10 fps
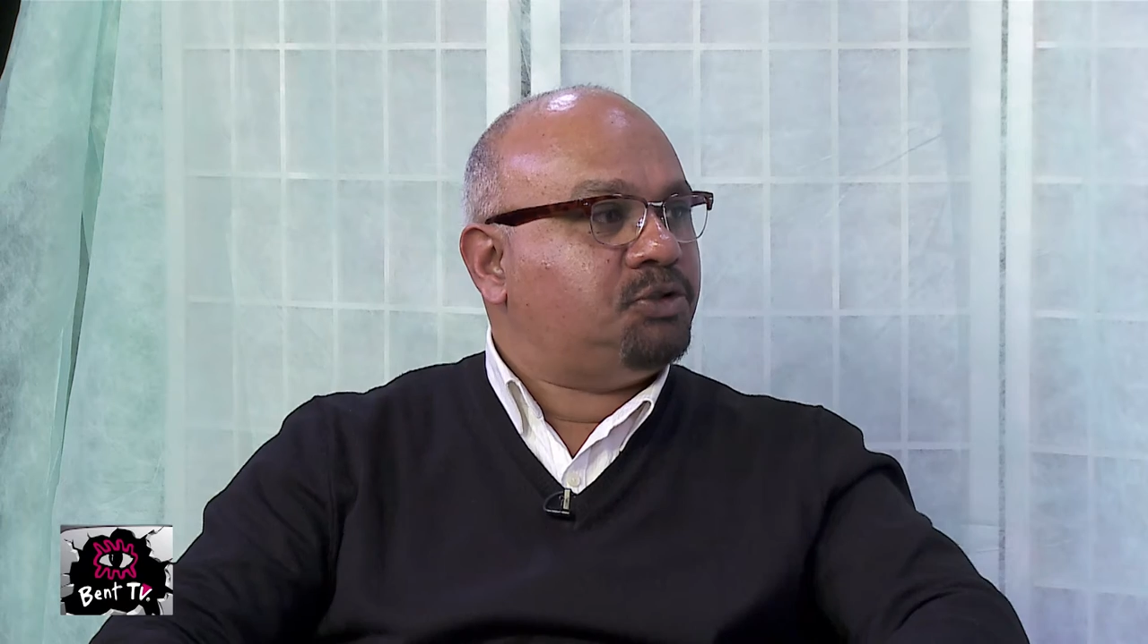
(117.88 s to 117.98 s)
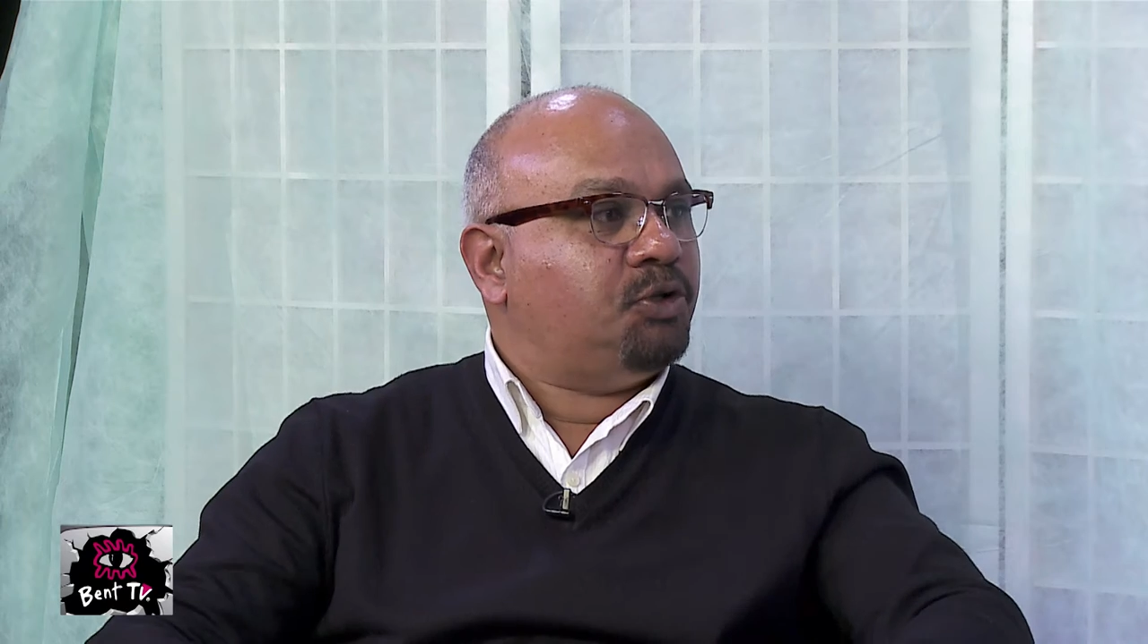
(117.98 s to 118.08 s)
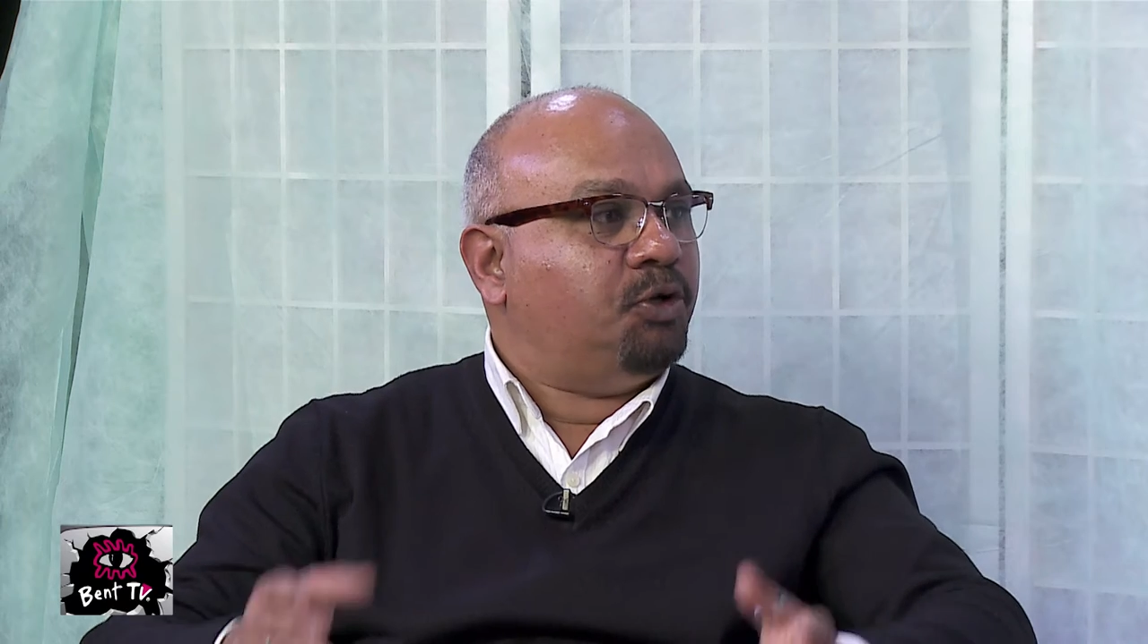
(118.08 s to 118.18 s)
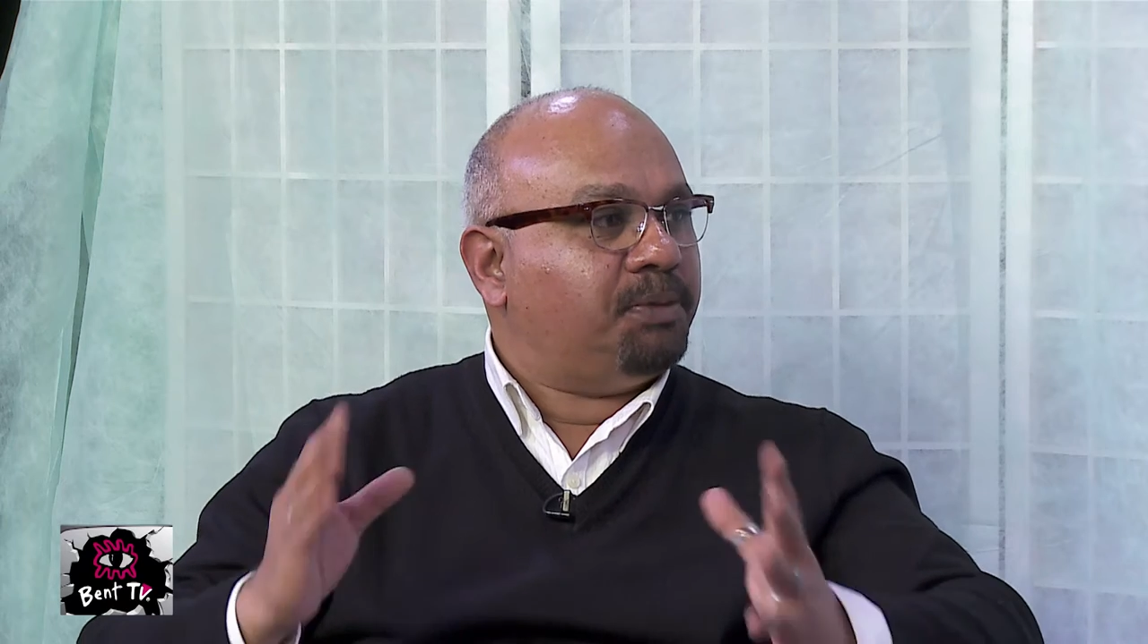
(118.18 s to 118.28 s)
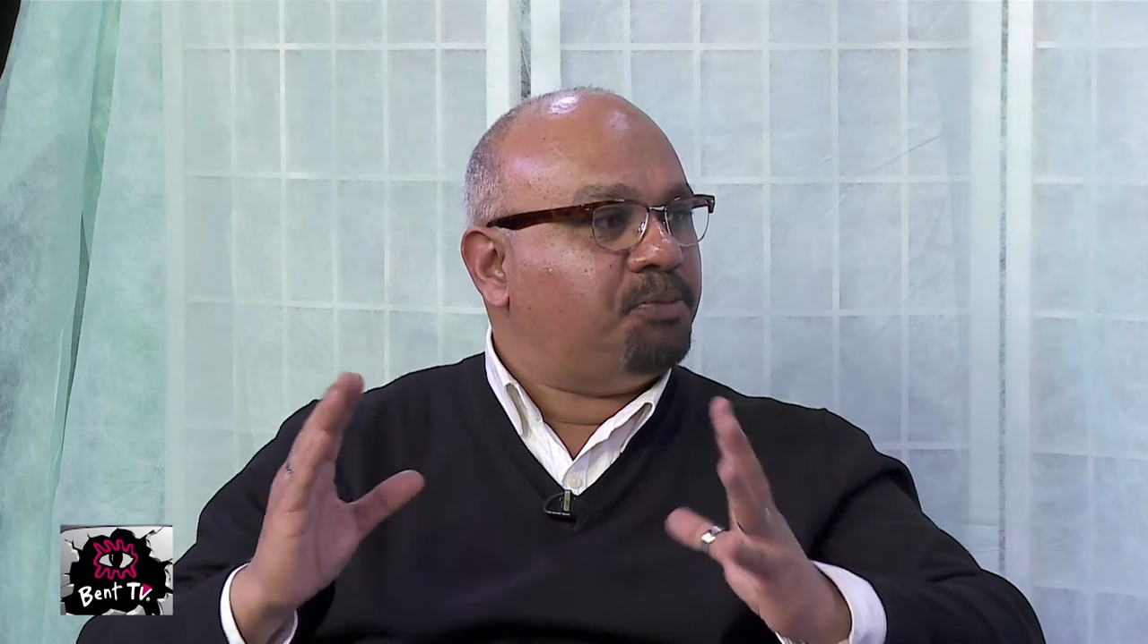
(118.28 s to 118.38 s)

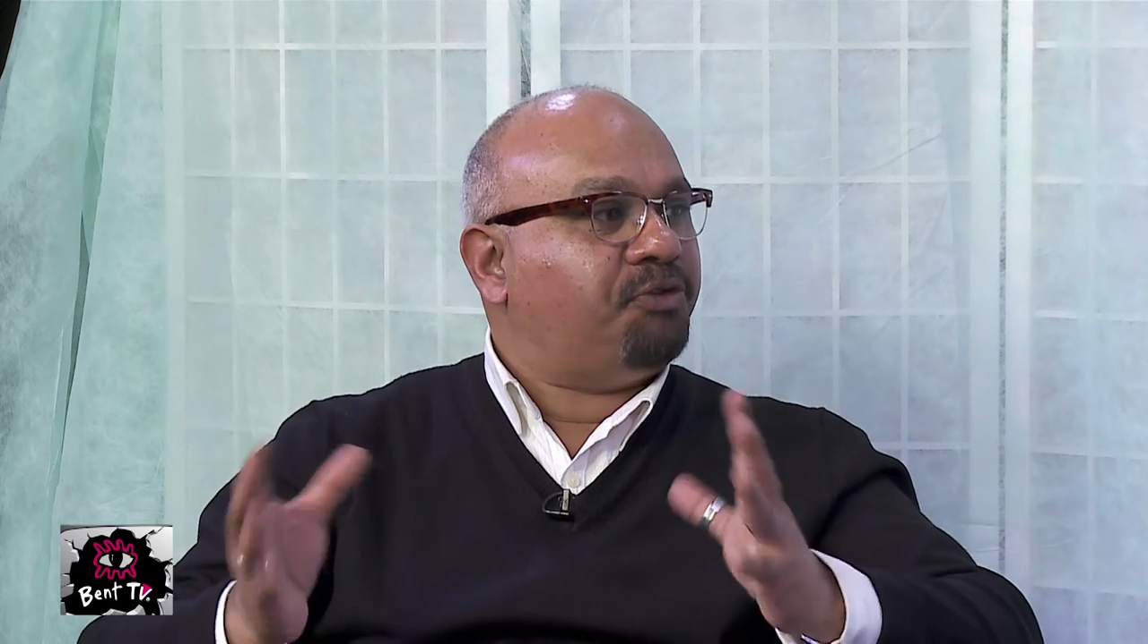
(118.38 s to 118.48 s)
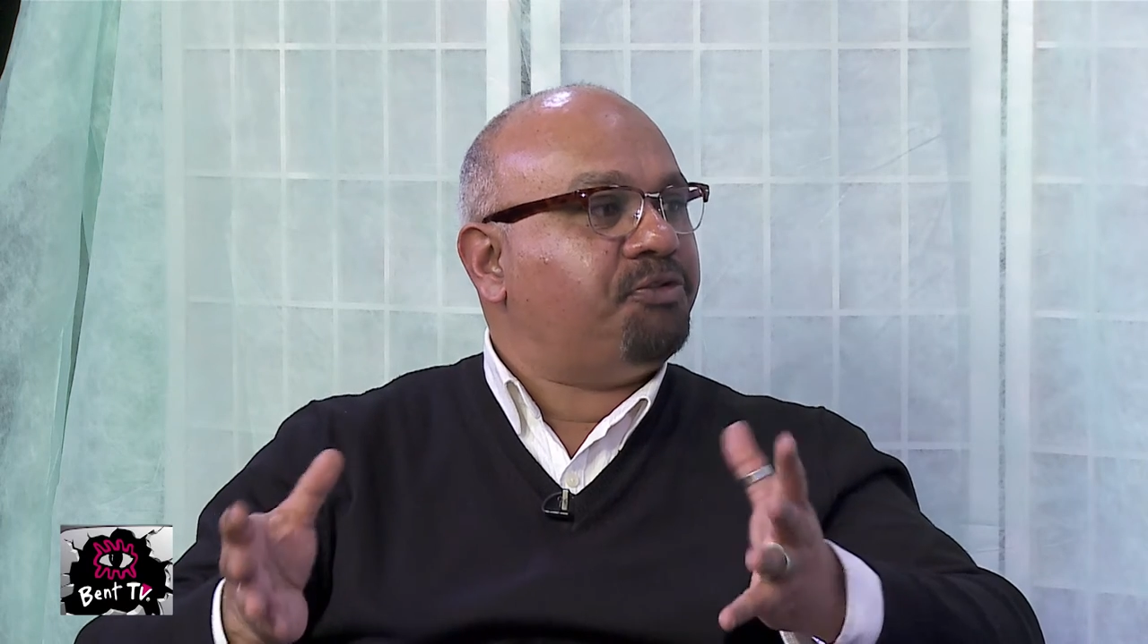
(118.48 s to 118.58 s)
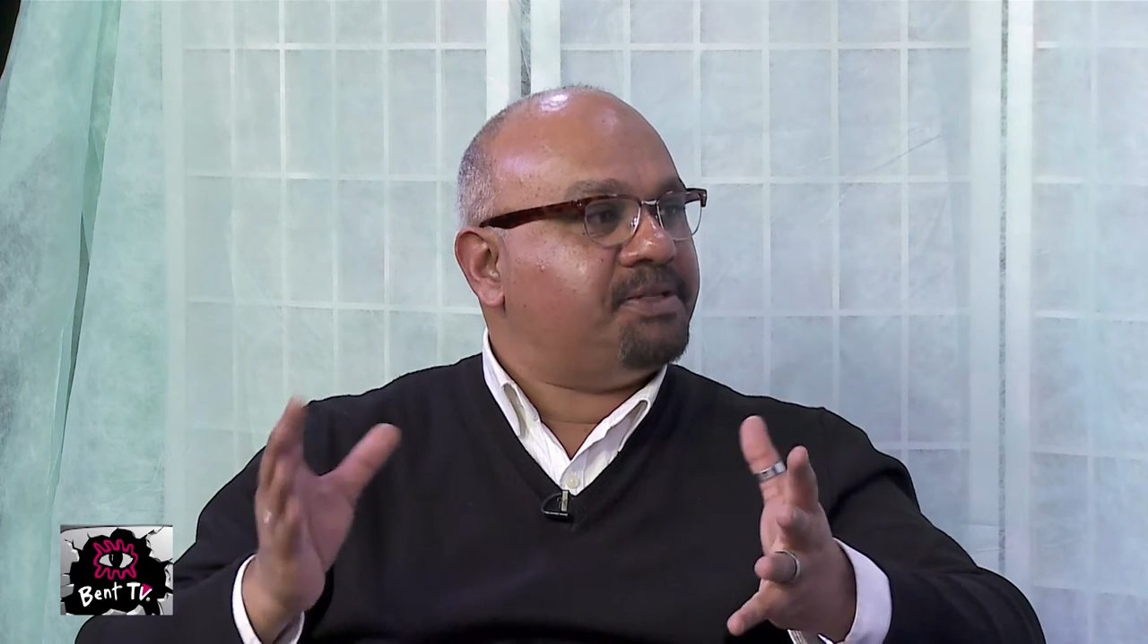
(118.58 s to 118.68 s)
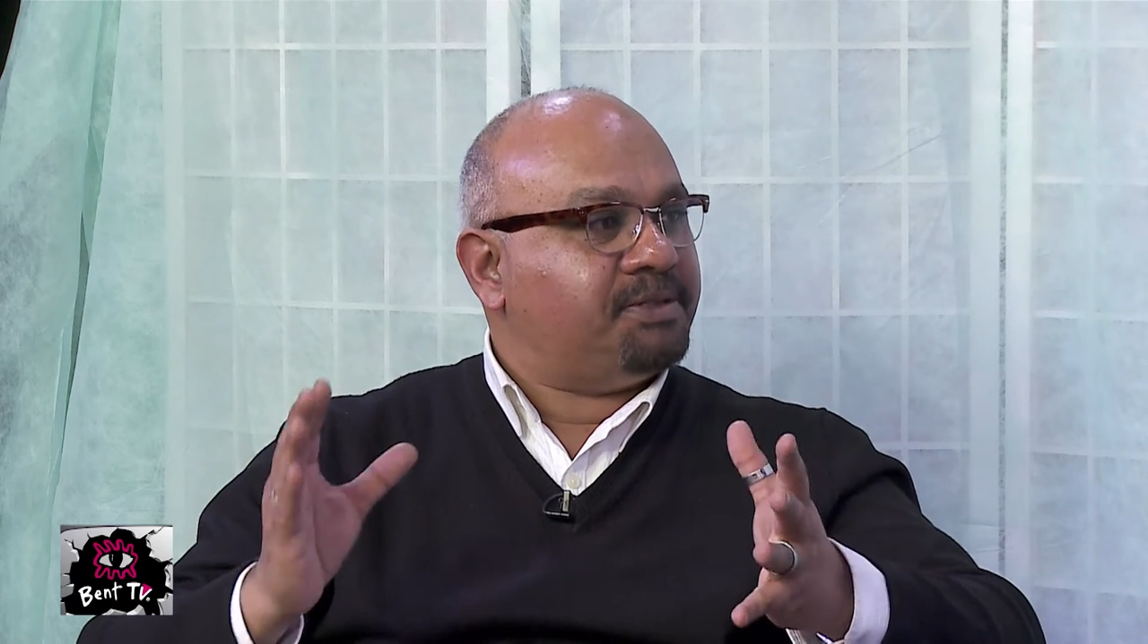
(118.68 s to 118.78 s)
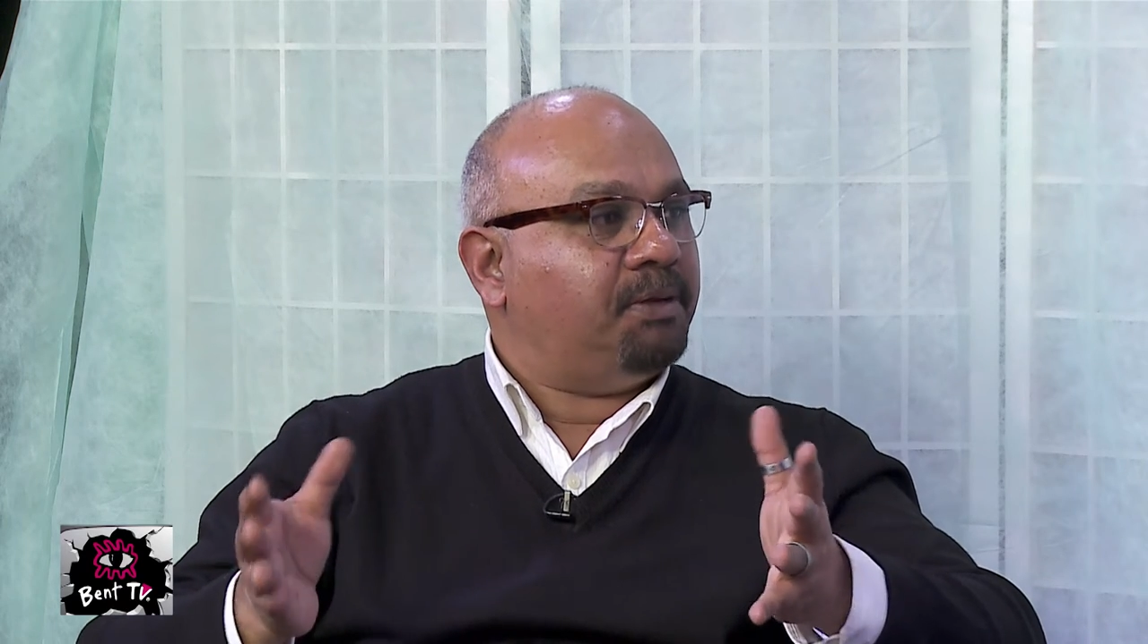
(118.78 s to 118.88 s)
look at moderate